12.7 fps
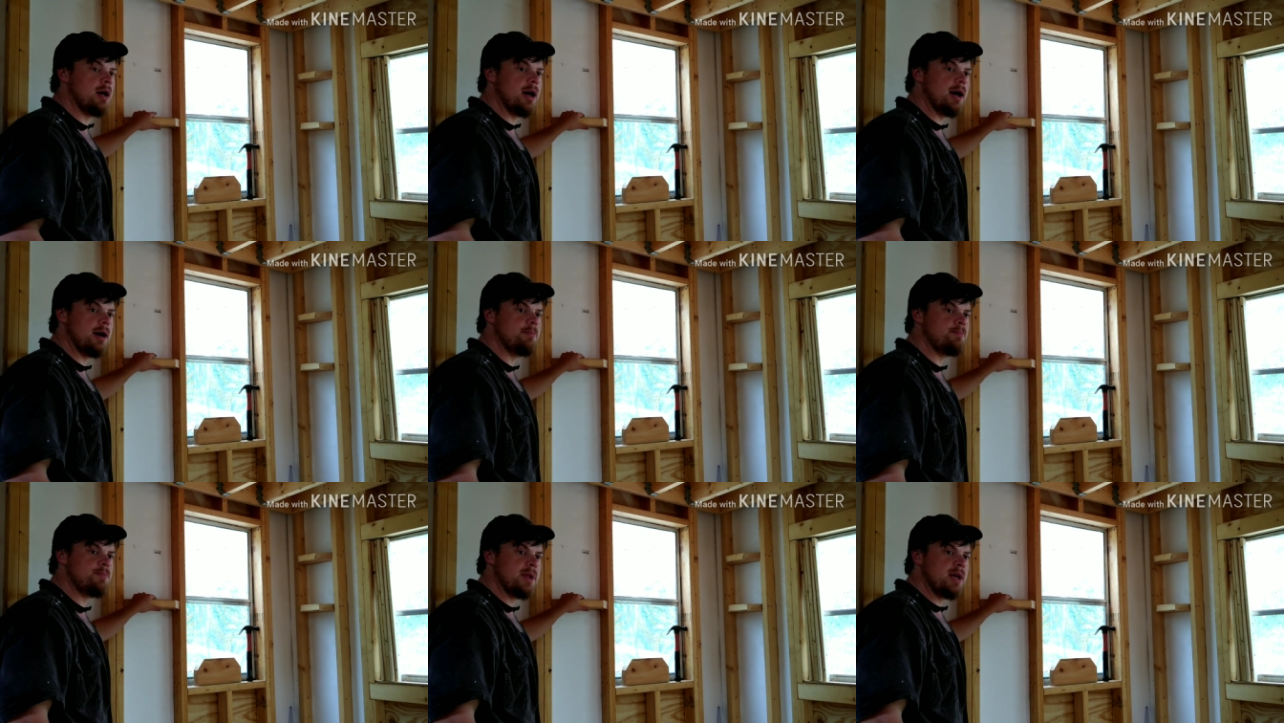
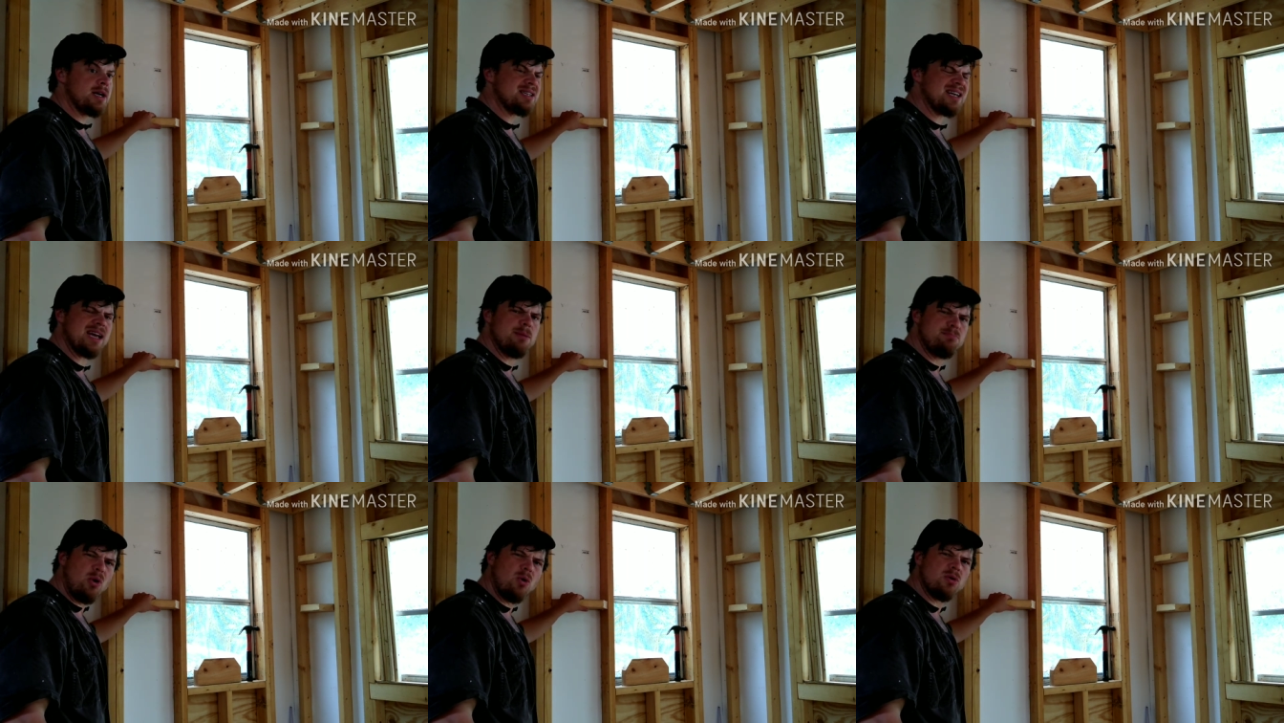Because I
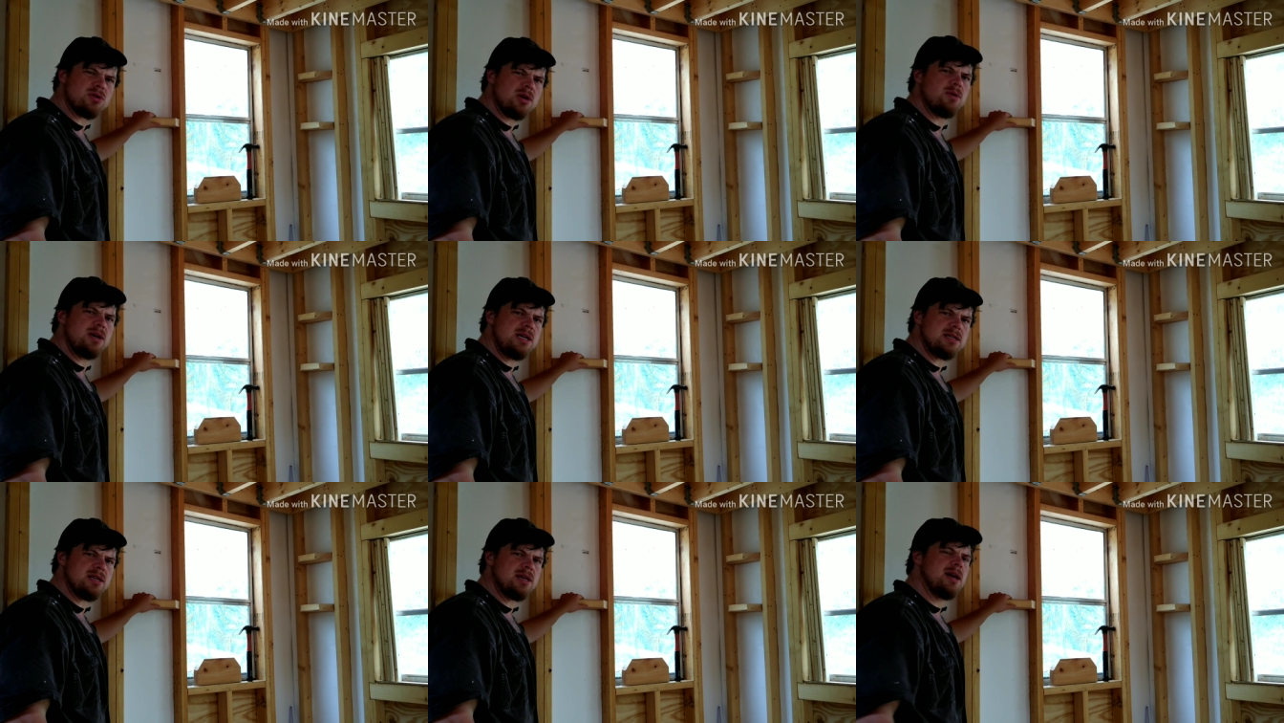get bored so
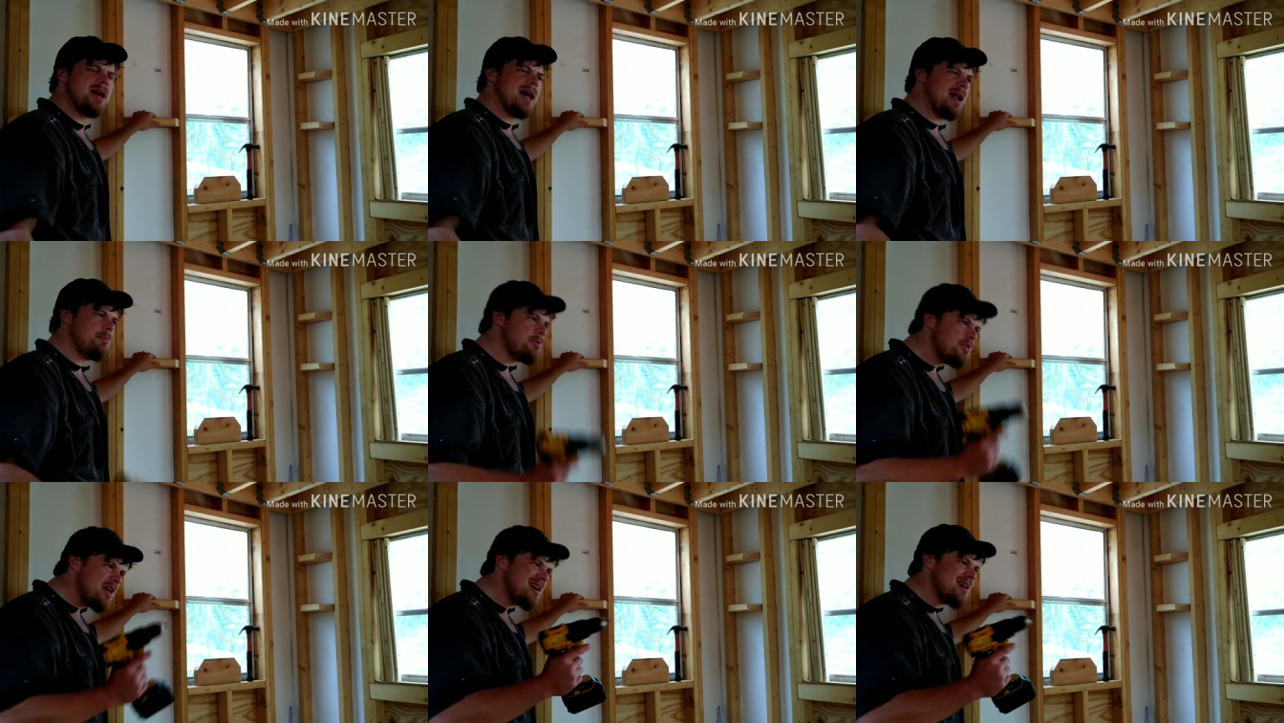easy. And I'm
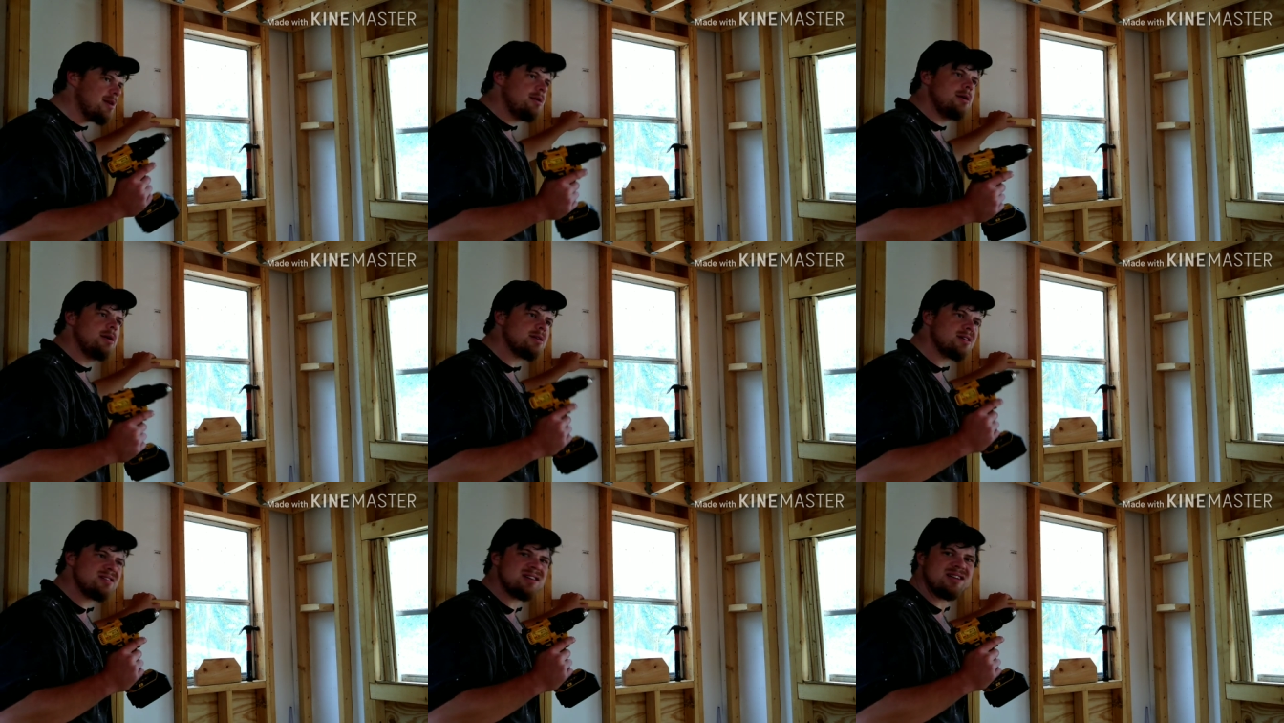thinking
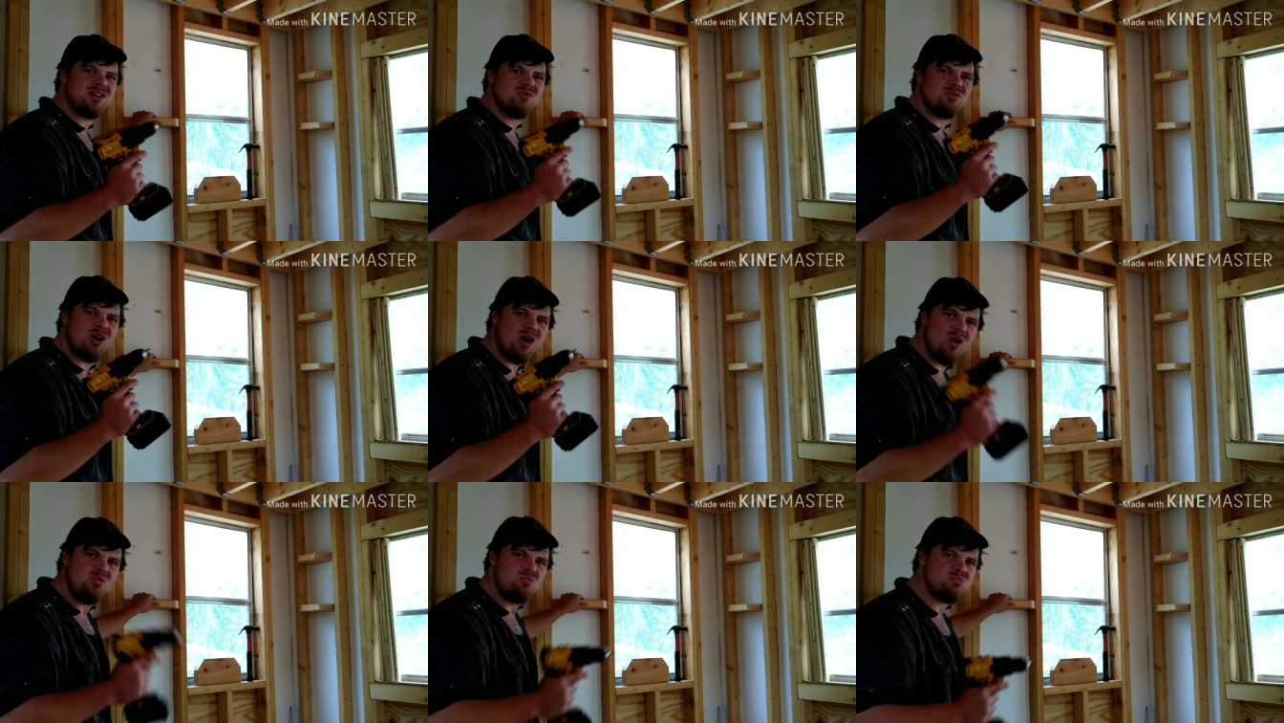it's because I don't
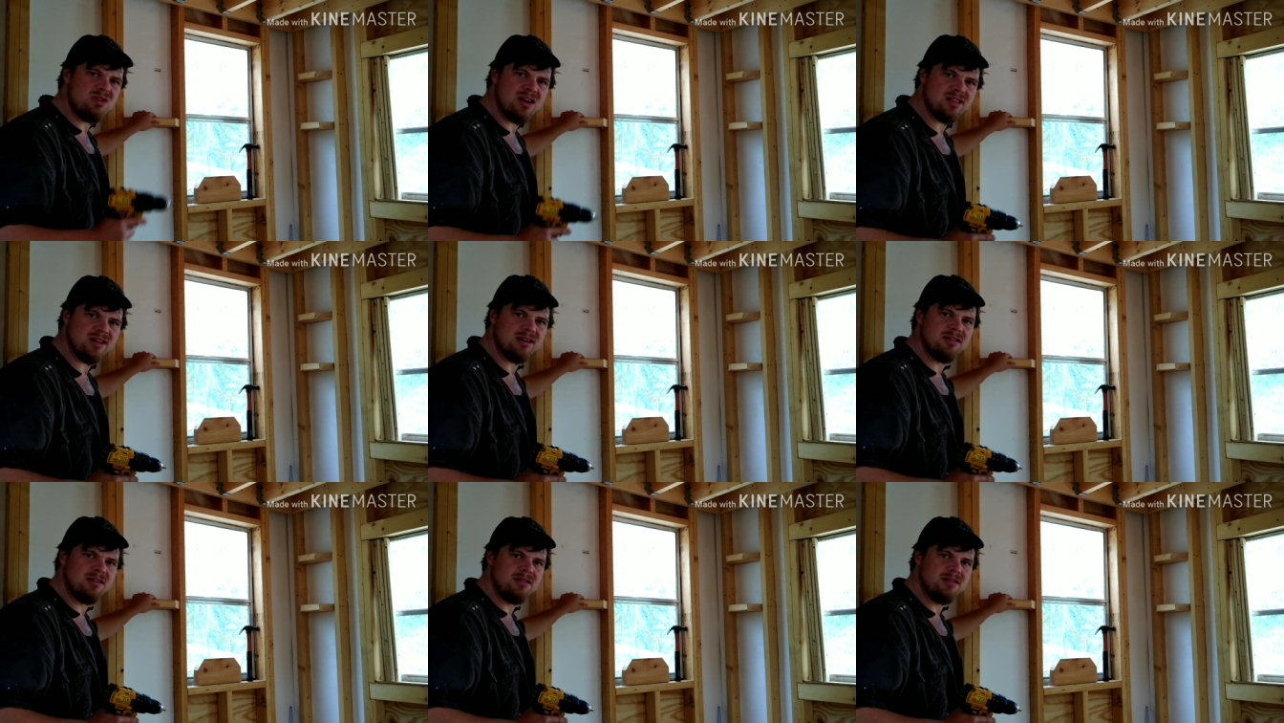own nothing.